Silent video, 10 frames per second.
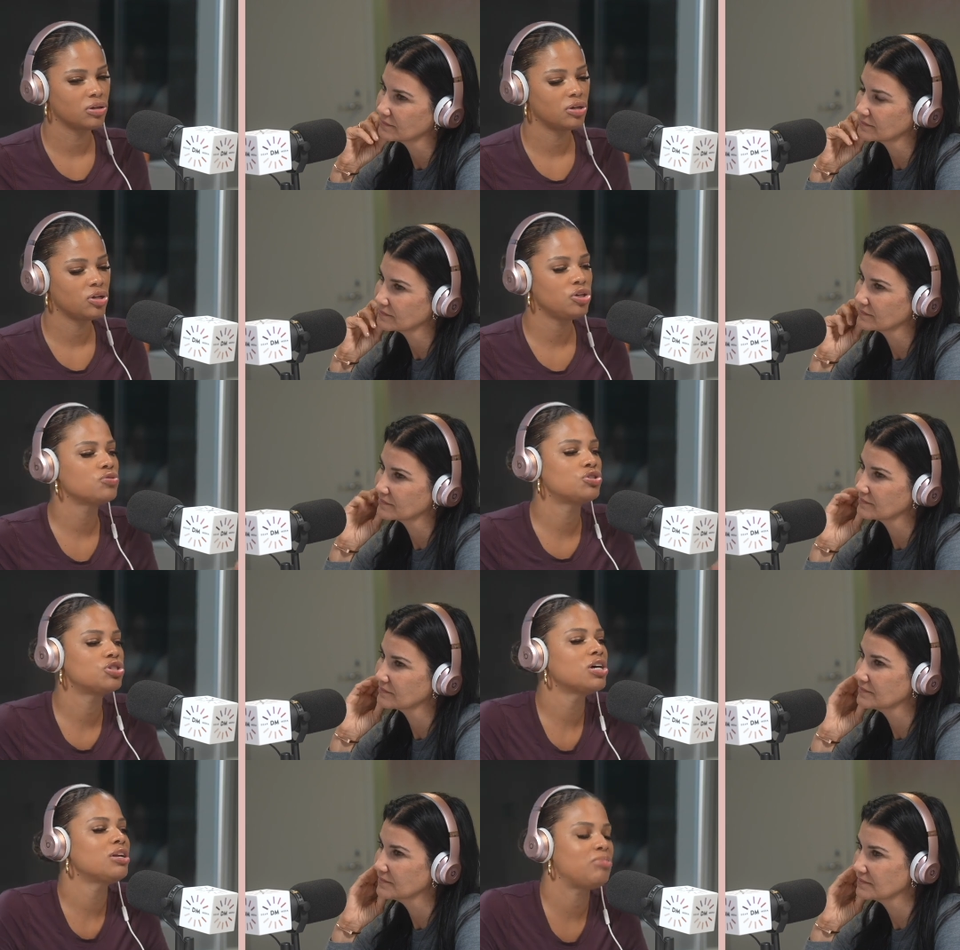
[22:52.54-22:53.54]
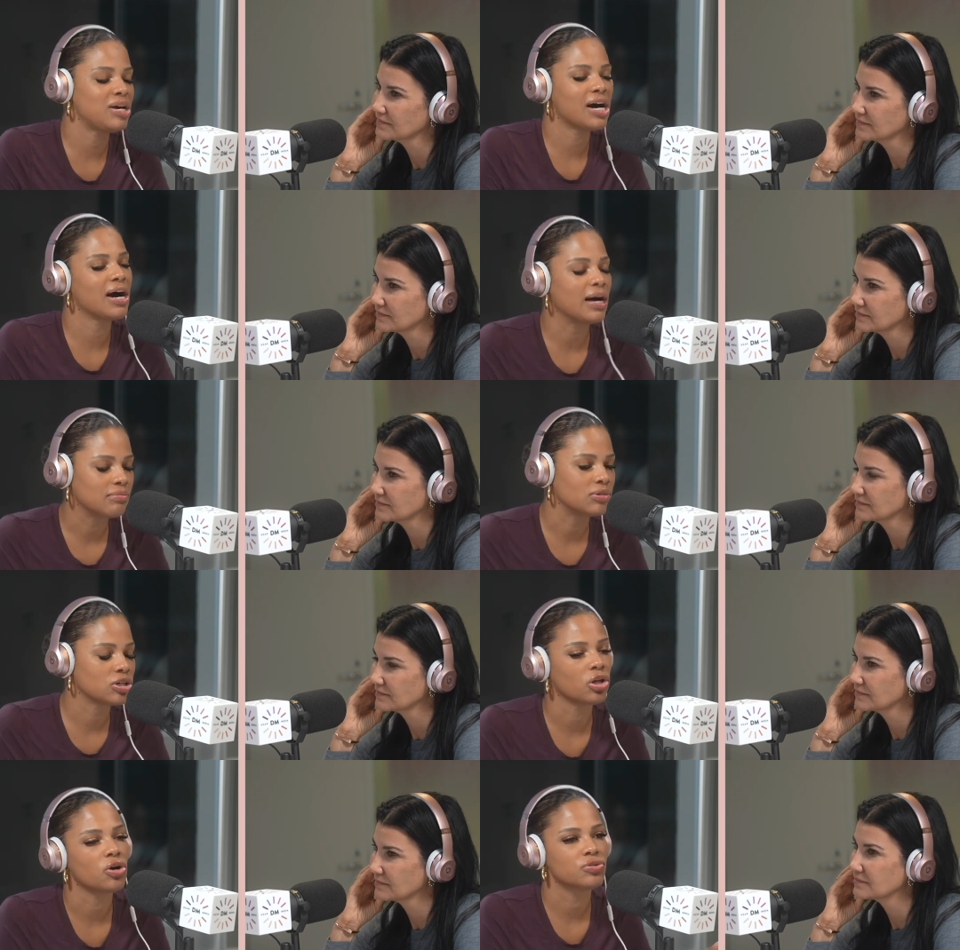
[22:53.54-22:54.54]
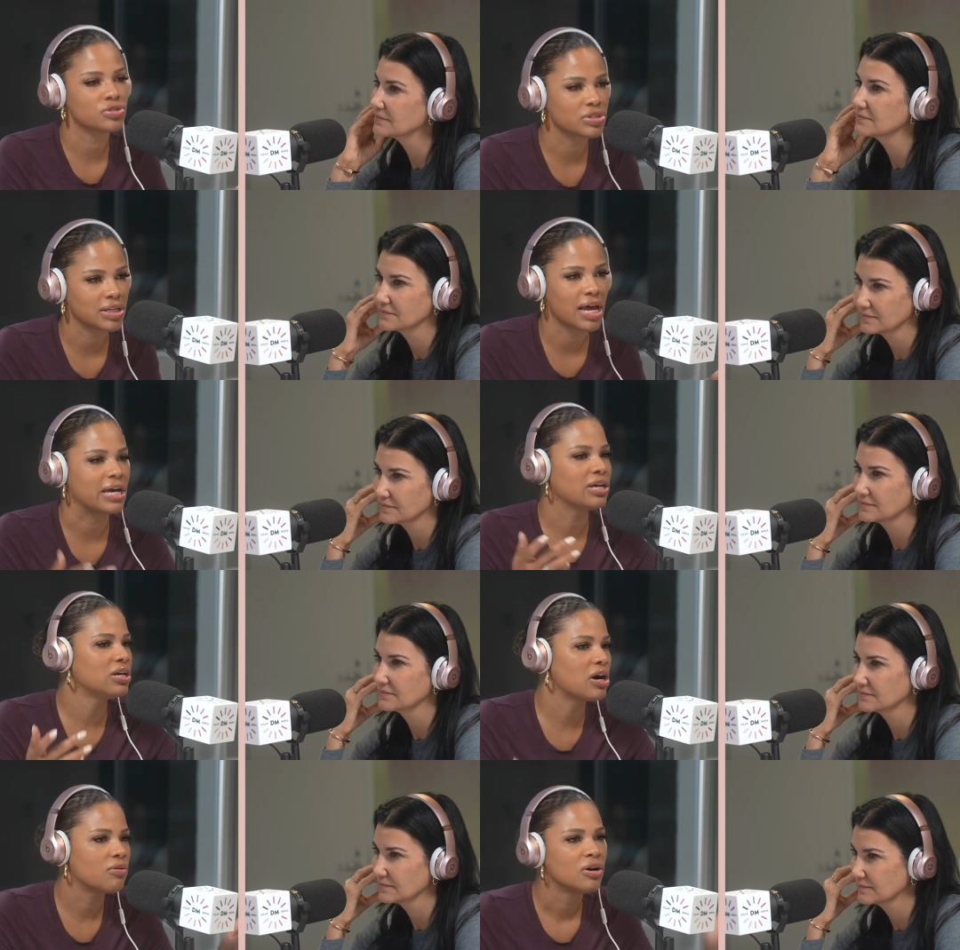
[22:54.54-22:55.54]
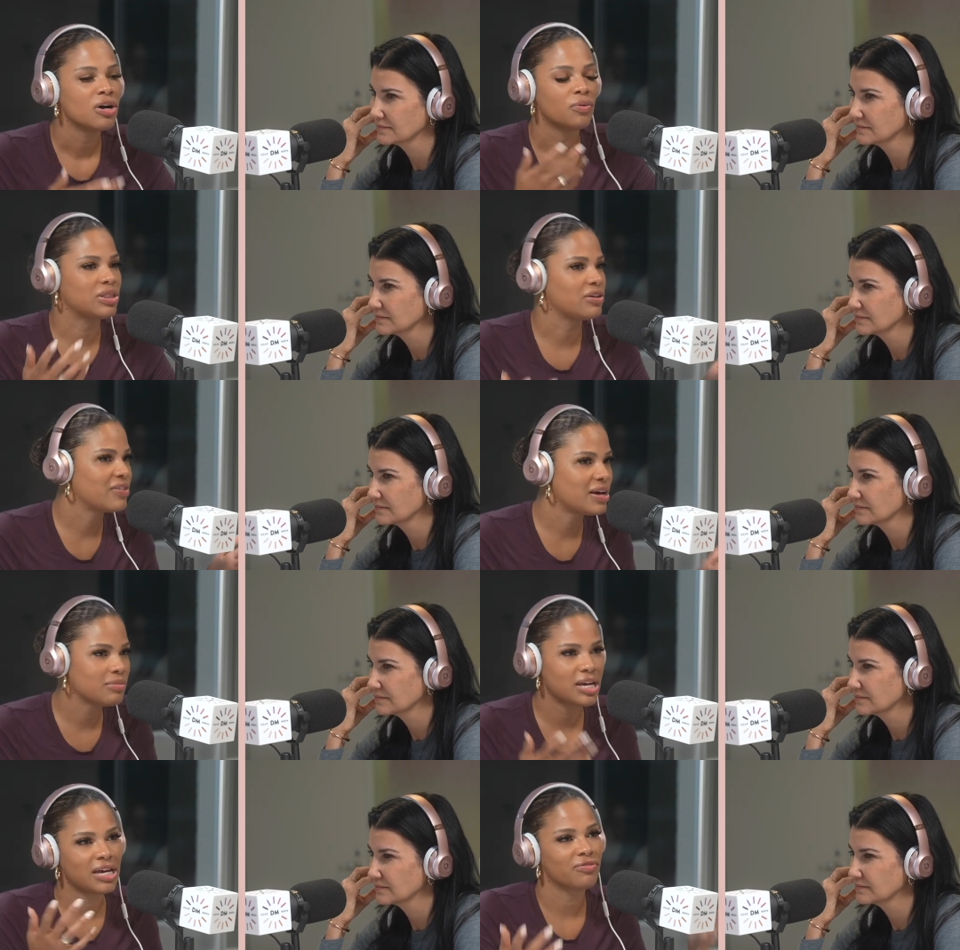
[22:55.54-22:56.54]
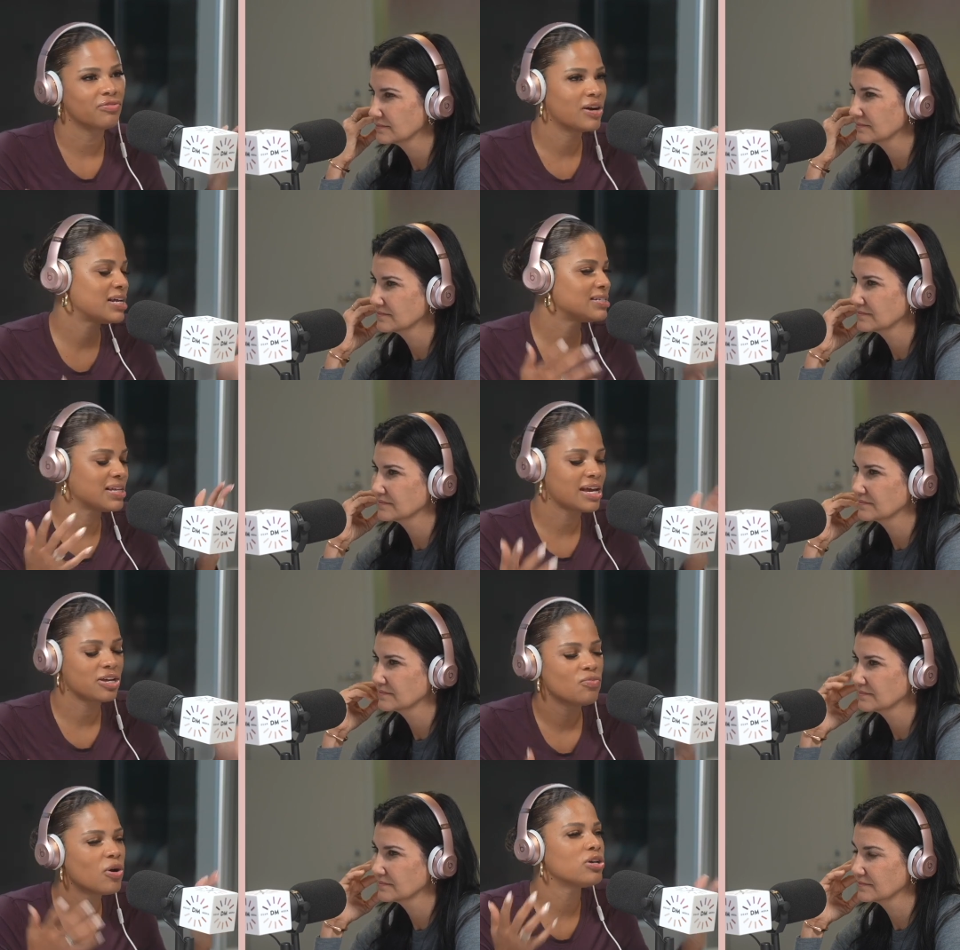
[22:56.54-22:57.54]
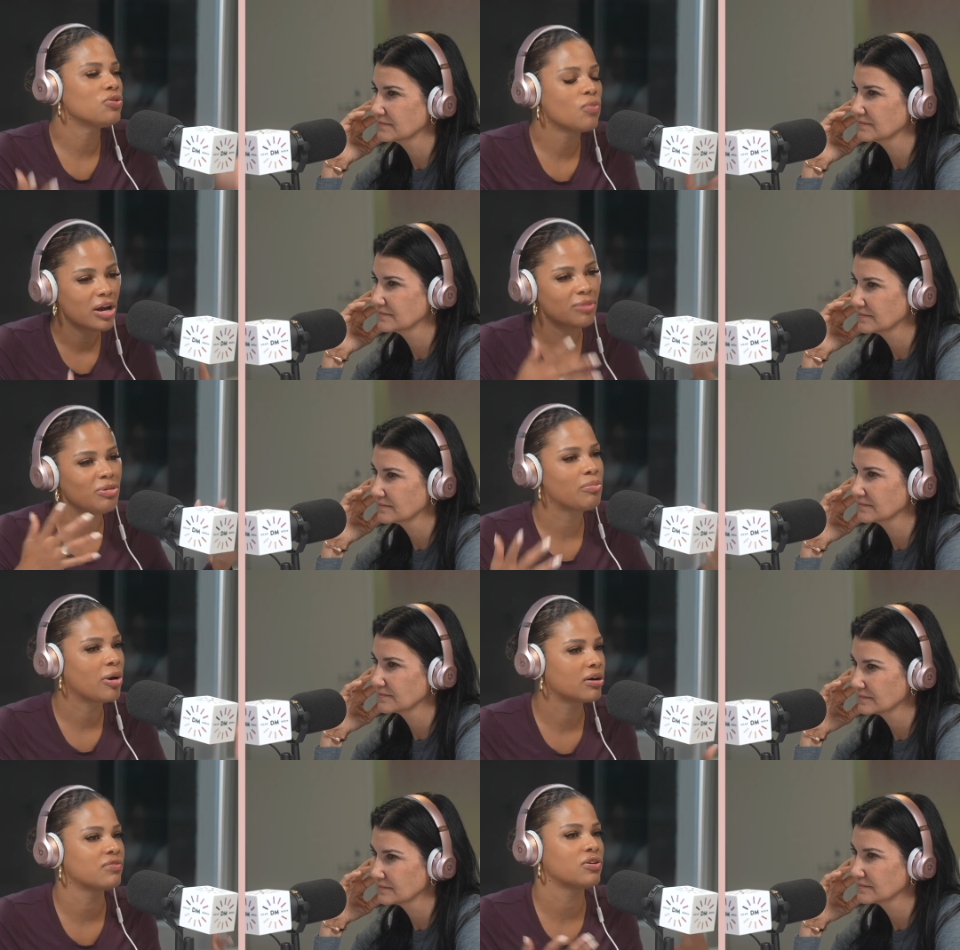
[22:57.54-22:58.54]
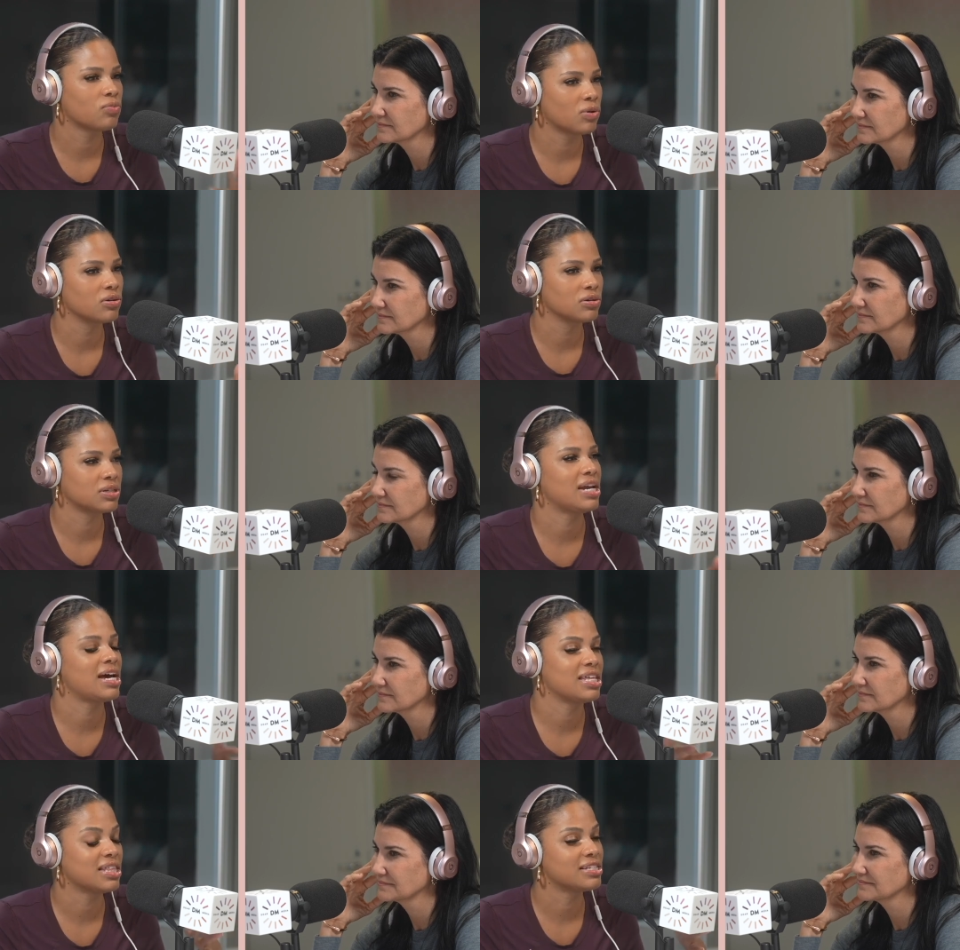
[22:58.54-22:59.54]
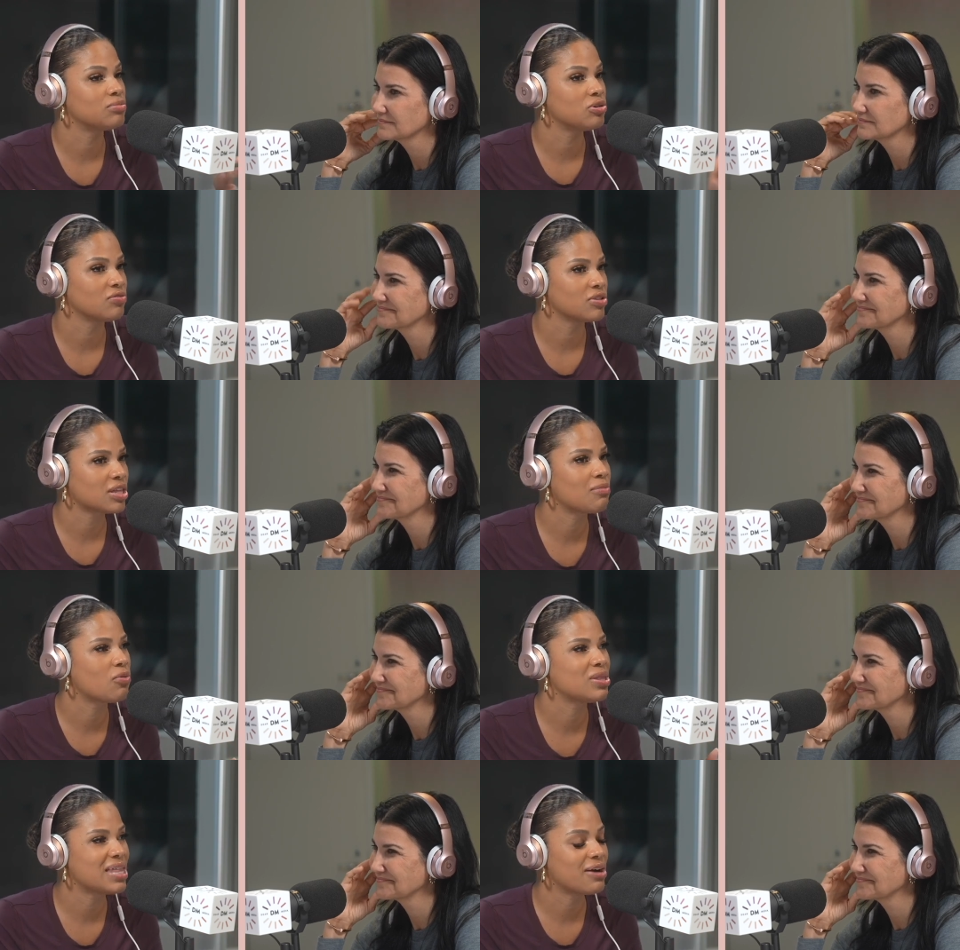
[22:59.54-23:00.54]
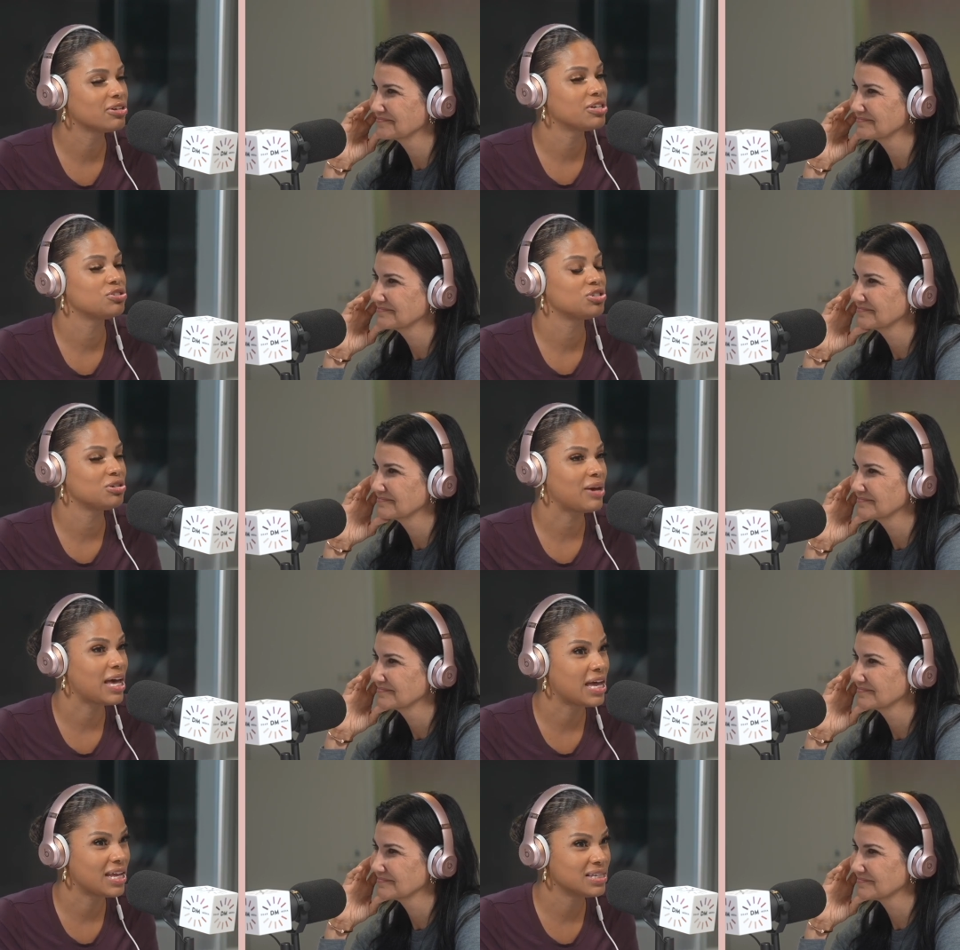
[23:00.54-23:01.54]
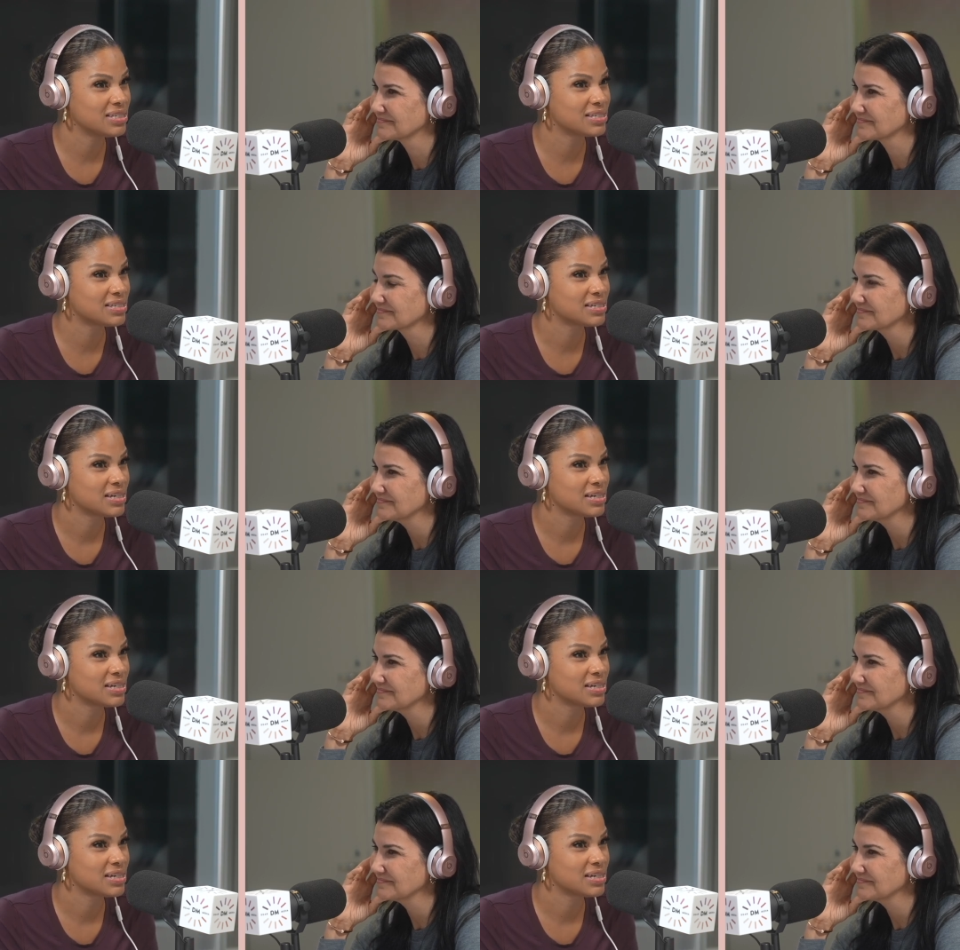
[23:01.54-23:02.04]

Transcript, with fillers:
Speaker 1: you should become close and, like, you know, with their family and friends, and like you want to be a part of their world, and I think that's a beautiful thing. But when that relationship ends,